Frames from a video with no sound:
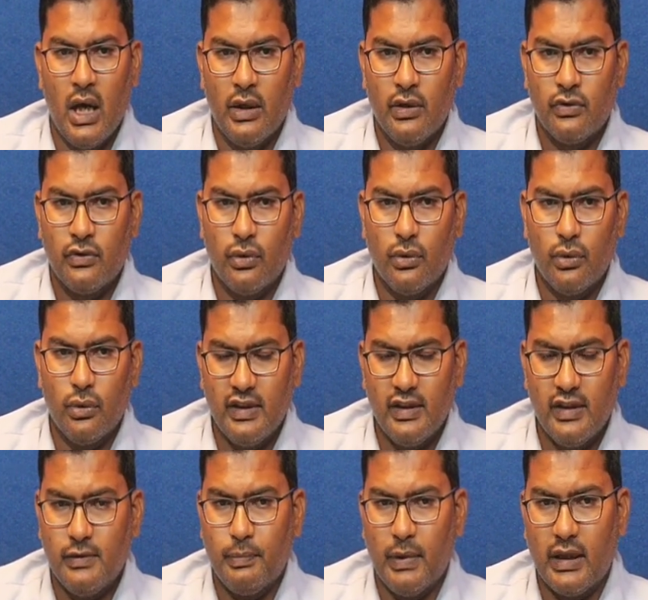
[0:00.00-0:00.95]
So
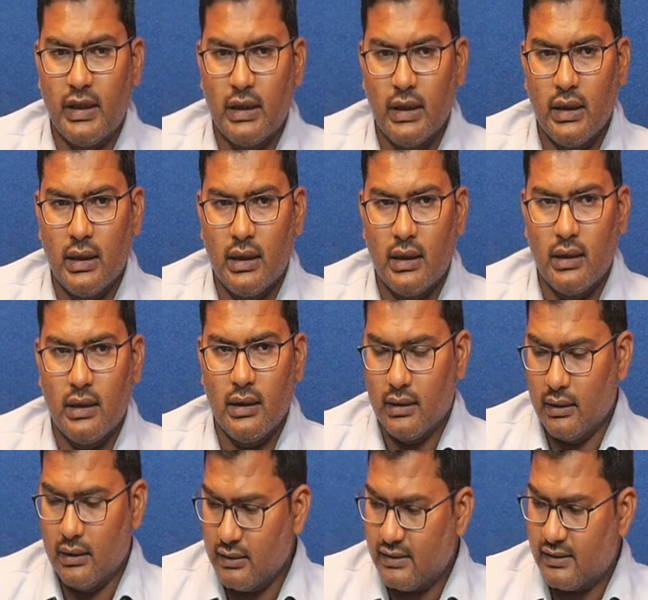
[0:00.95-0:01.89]
this particular
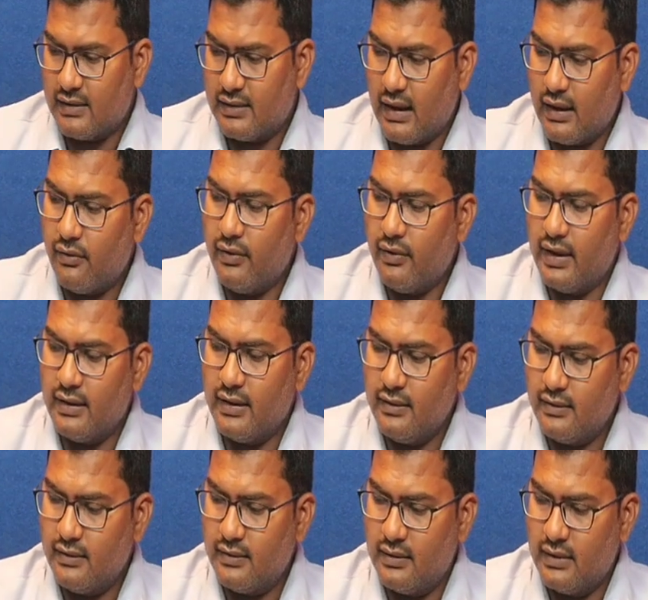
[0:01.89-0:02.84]

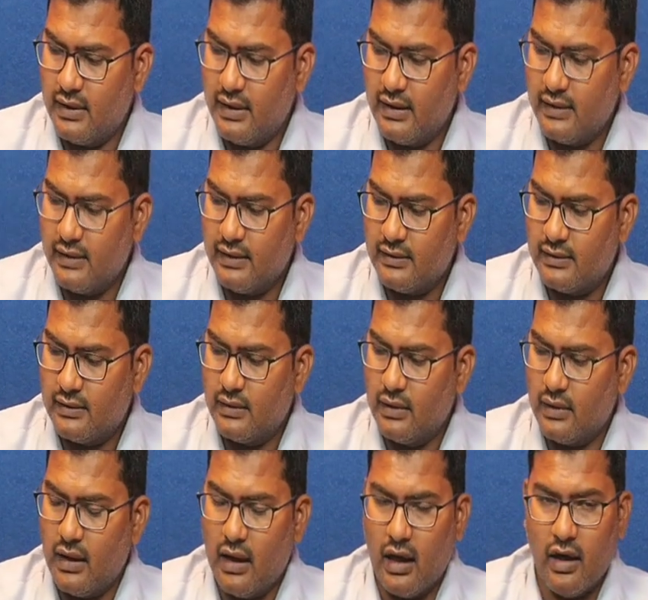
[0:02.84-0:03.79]
service is
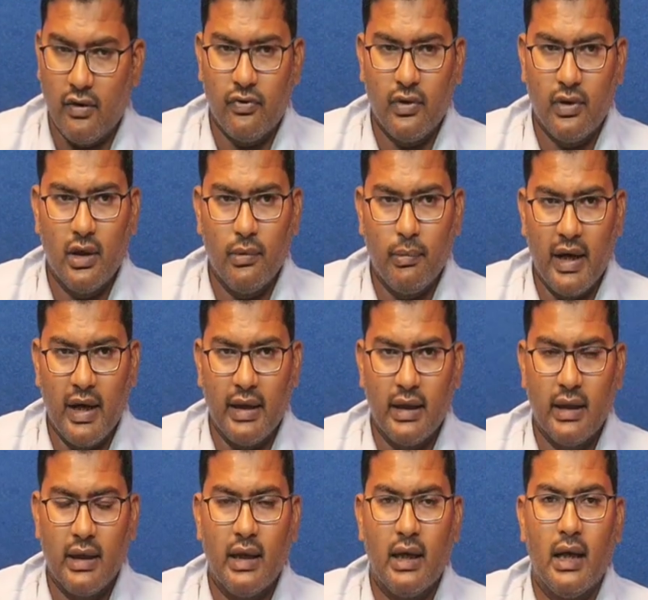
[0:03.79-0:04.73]
offered by
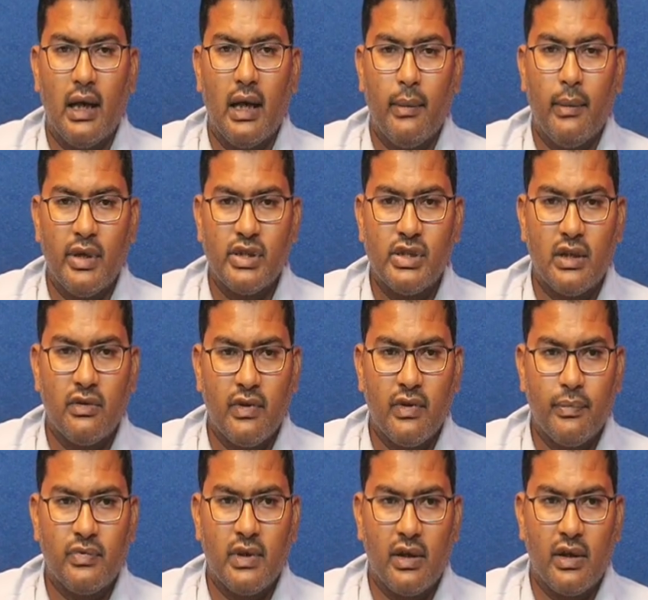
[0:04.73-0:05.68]
Amazon
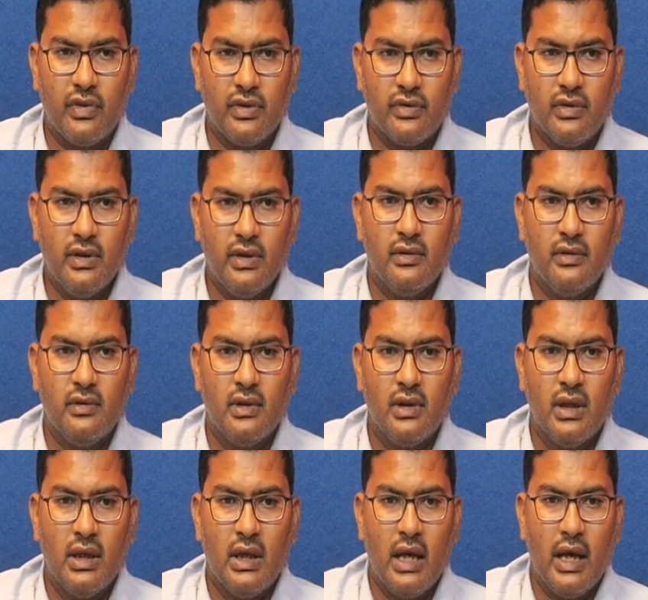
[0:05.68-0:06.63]
Web Services
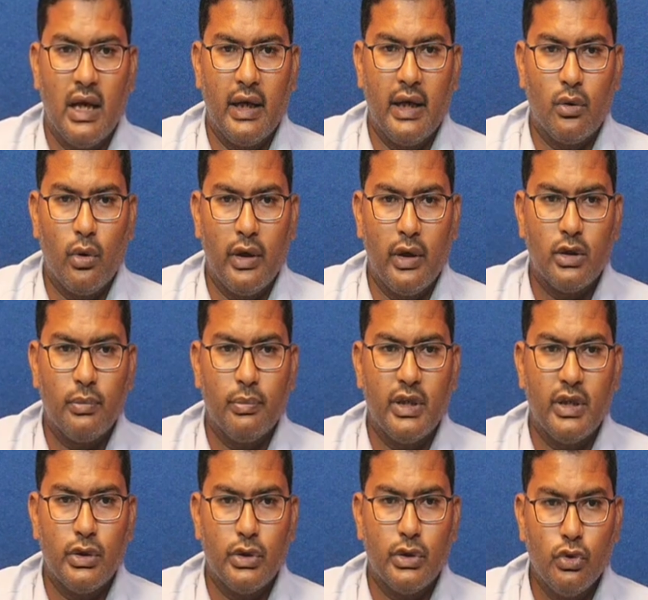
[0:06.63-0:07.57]
and going to be
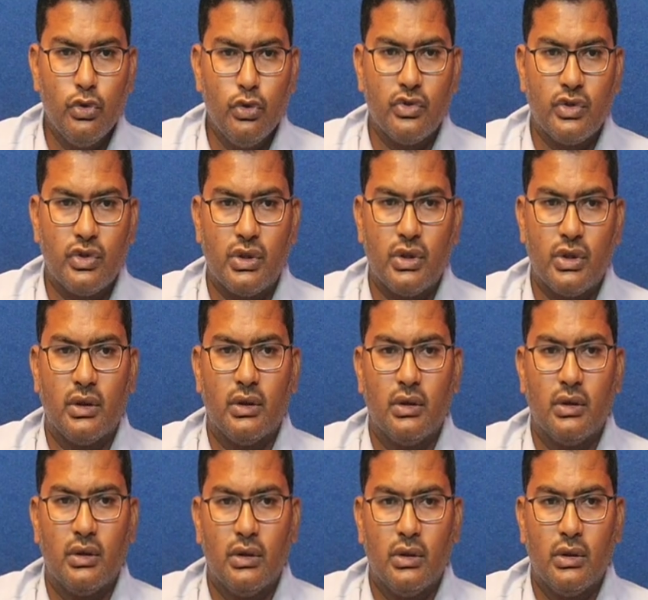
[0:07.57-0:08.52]
used
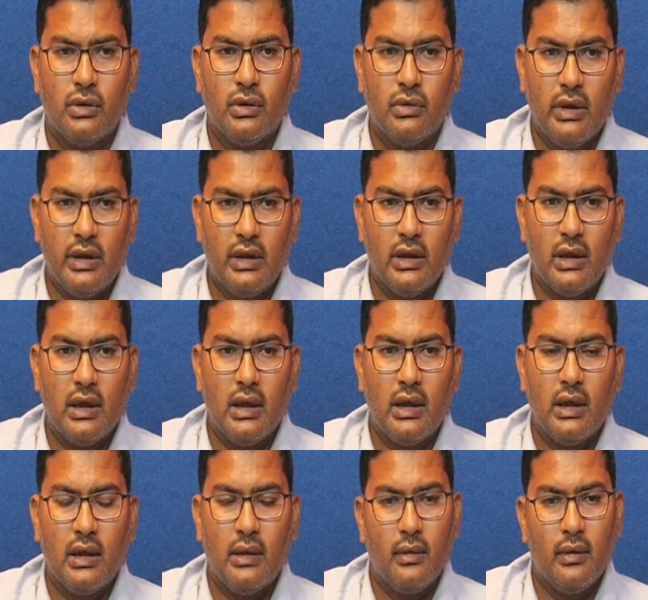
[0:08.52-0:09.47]
in
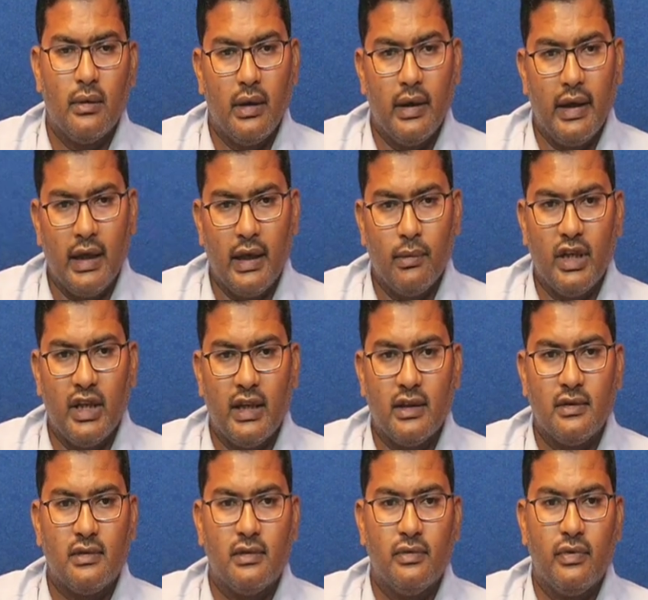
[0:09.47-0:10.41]
the
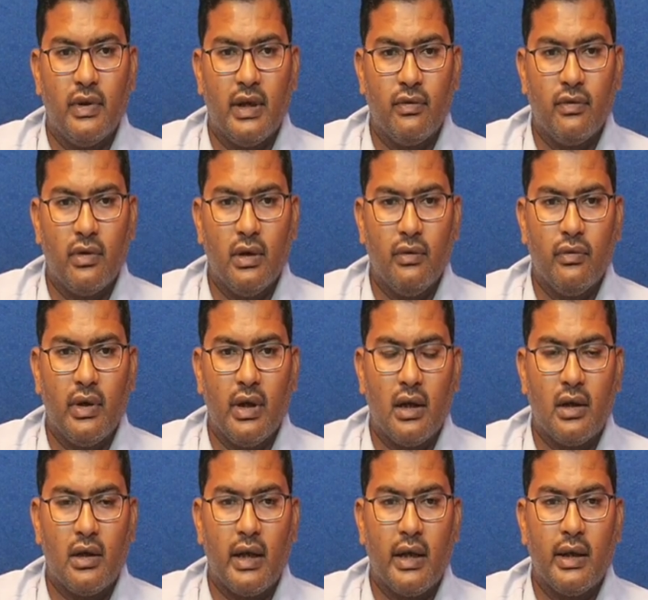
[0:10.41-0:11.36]
AWS whenever we are
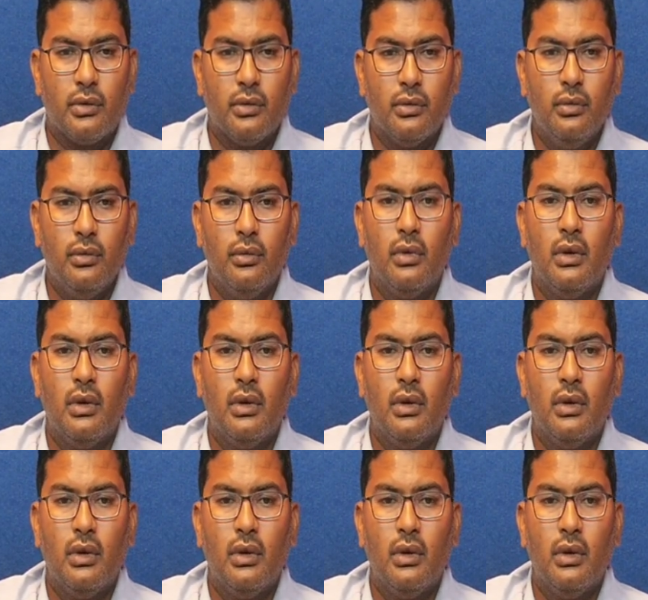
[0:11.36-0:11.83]
trying to